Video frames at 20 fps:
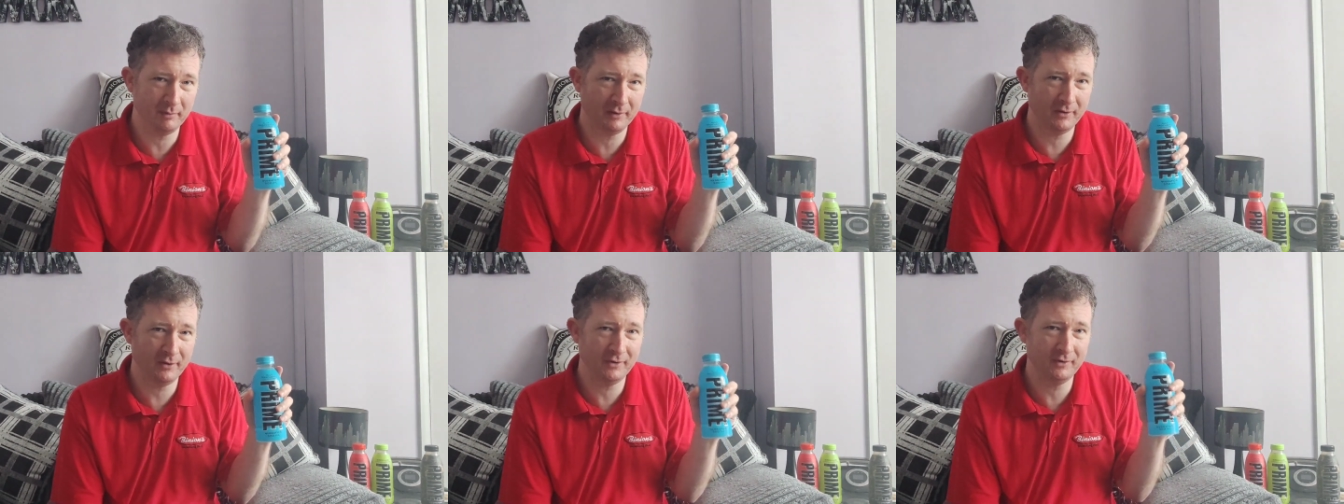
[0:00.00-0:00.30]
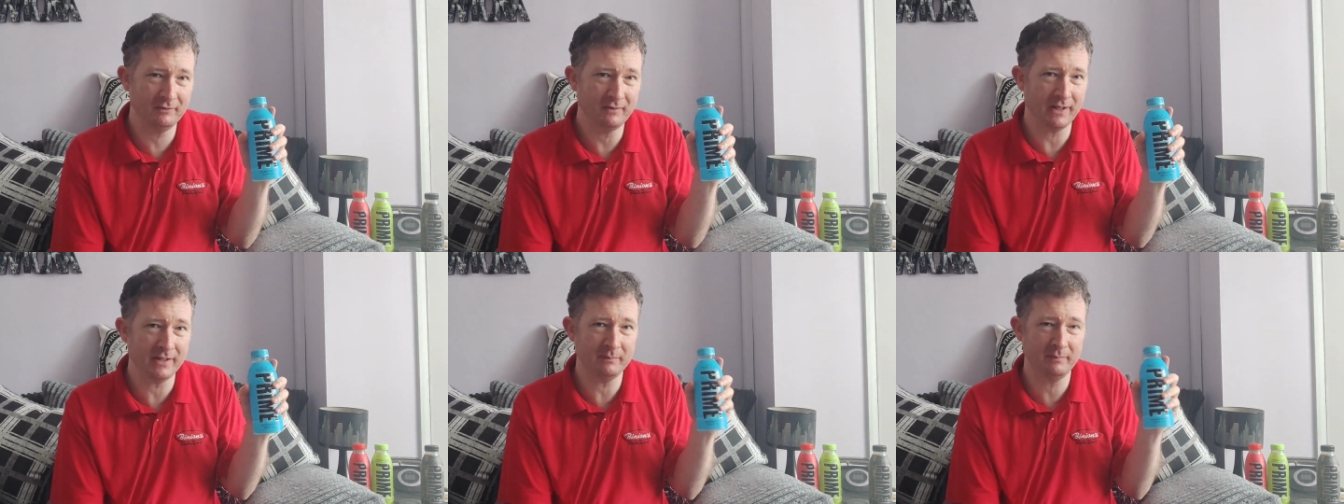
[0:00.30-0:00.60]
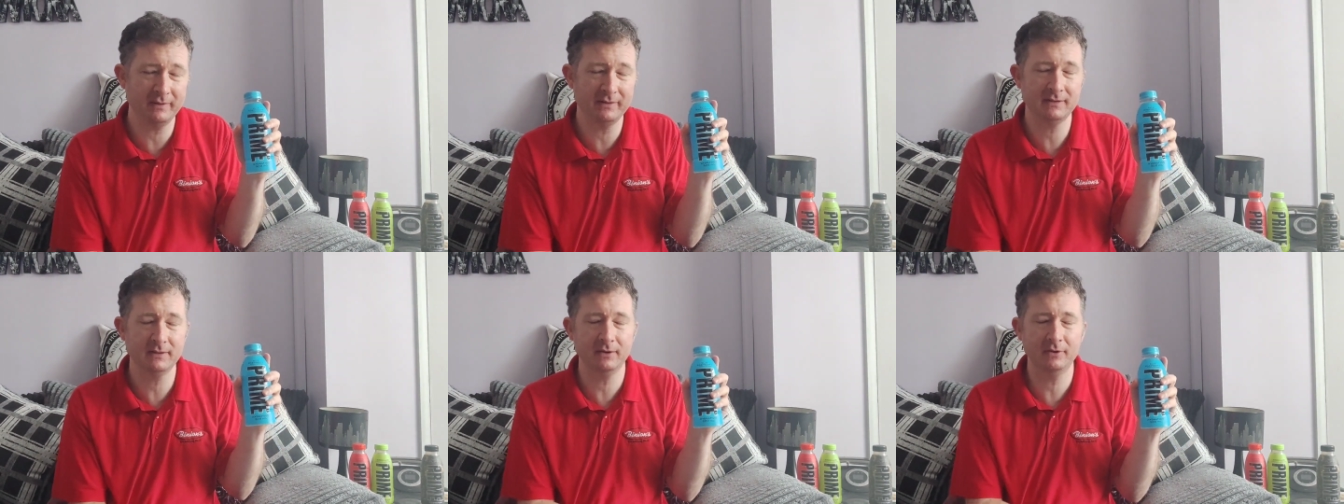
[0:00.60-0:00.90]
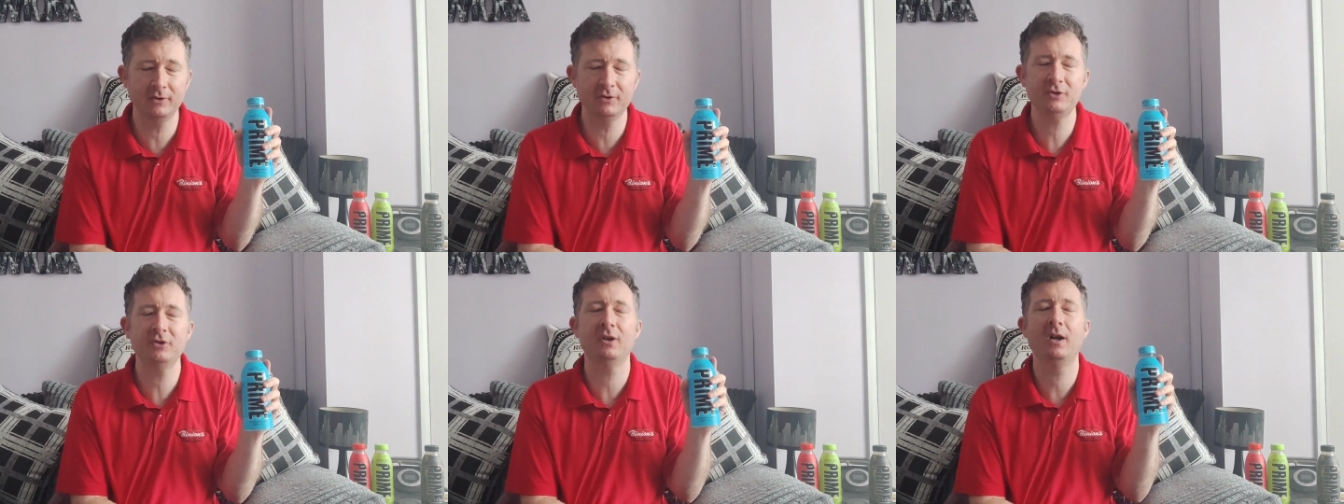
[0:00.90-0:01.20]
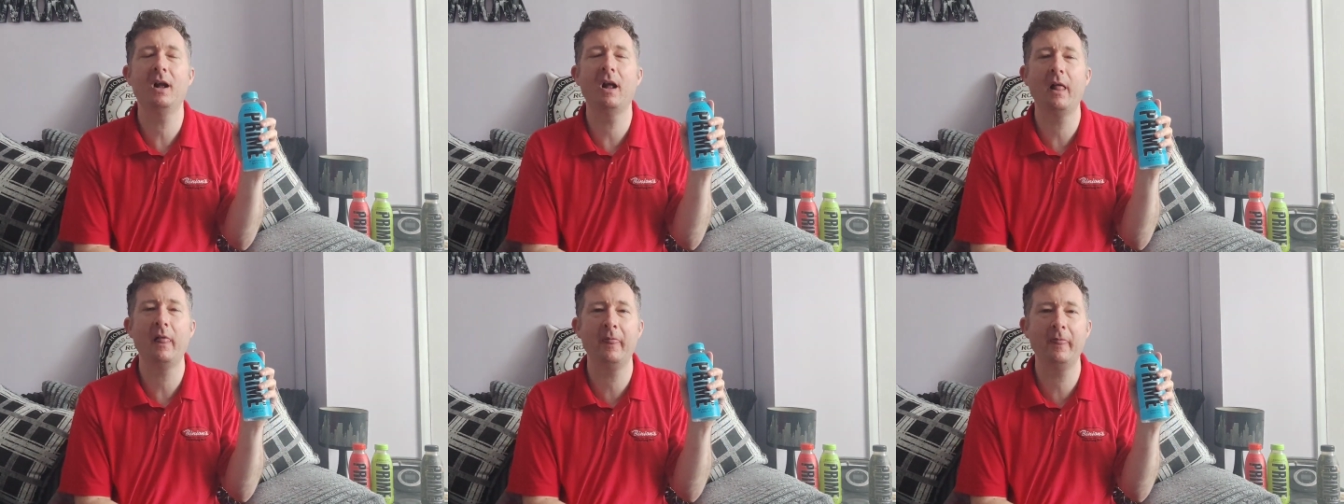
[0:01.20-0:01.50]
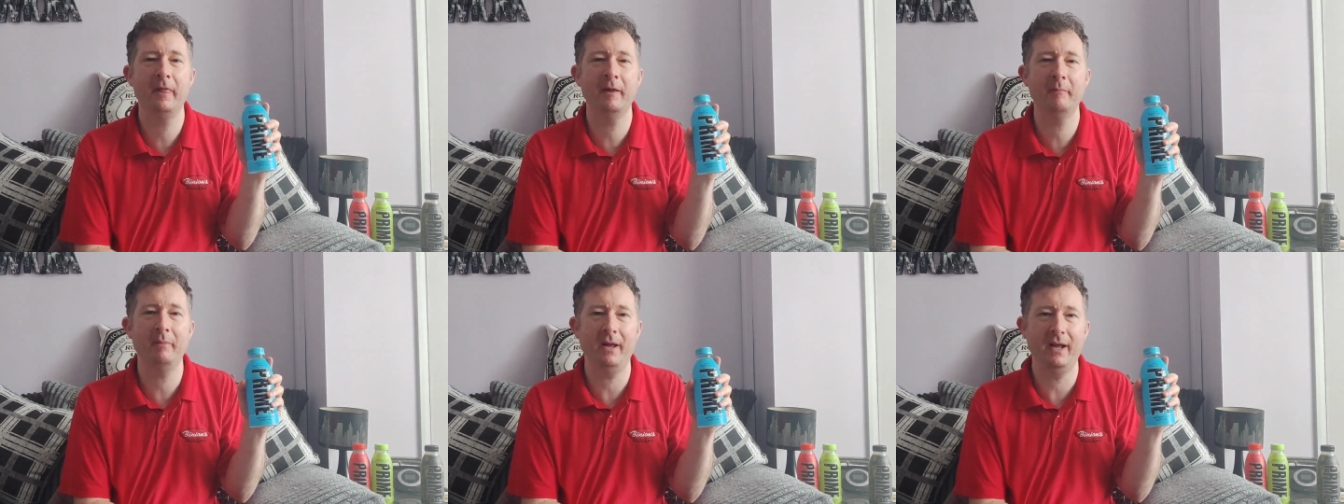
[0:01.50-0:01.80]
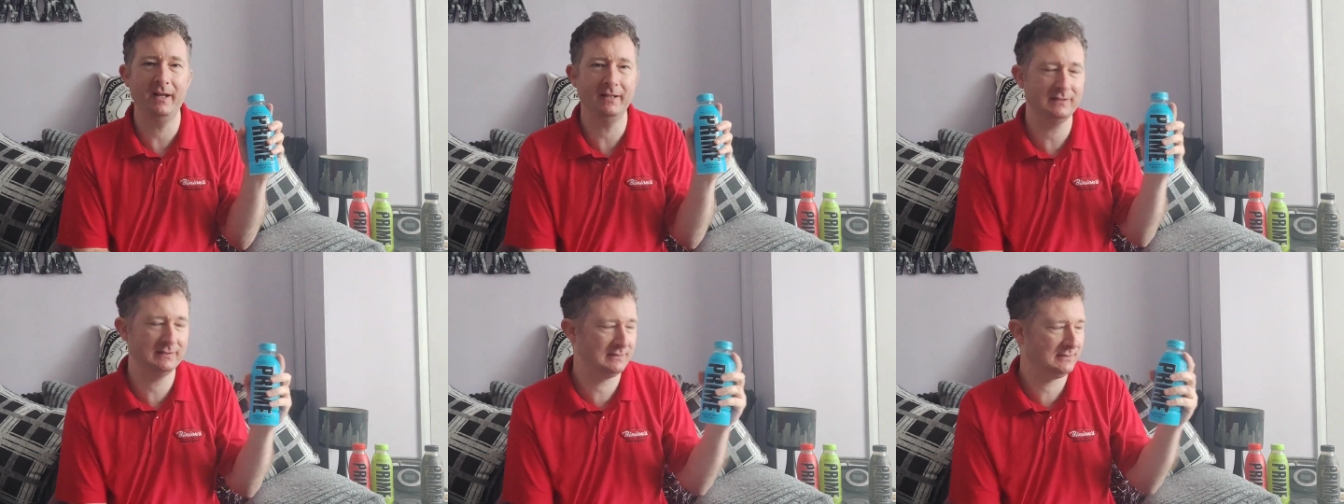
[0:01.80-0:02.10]
Blue raspberry slush, the
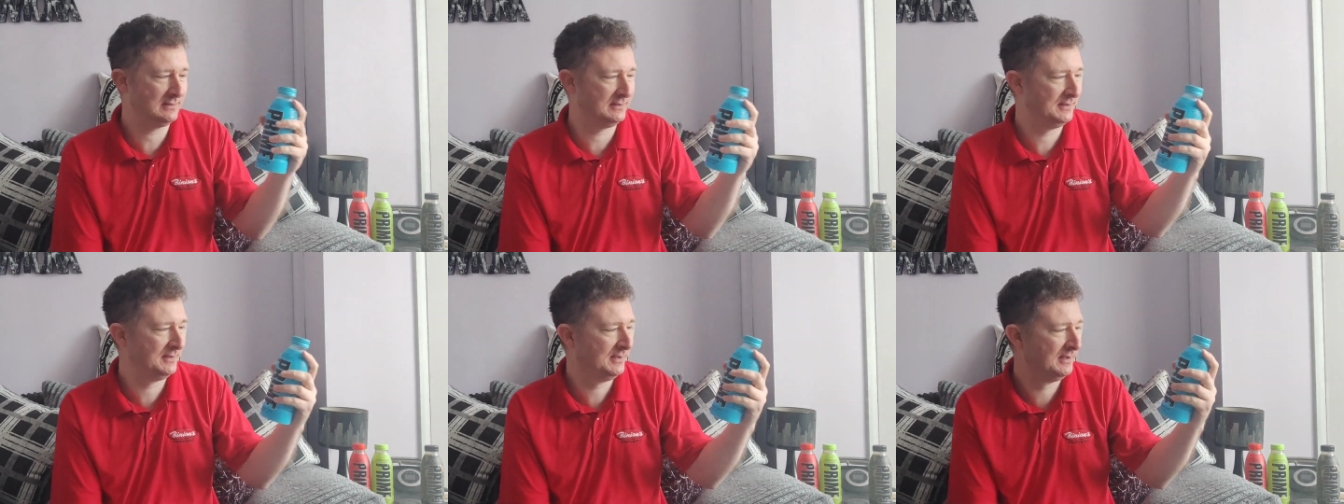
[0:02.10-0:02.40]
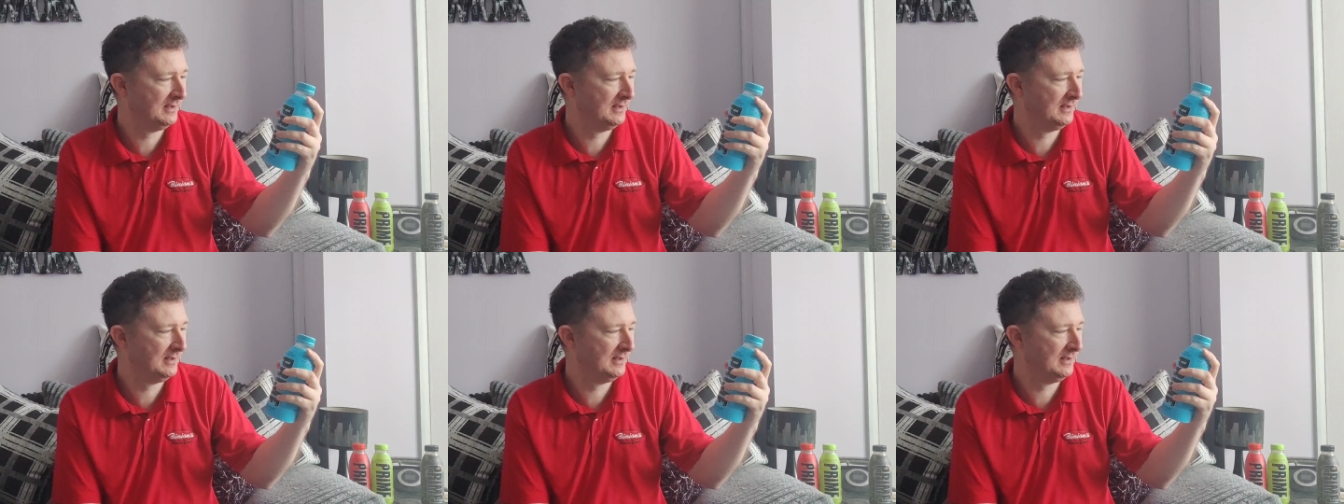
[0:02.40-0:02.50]
best.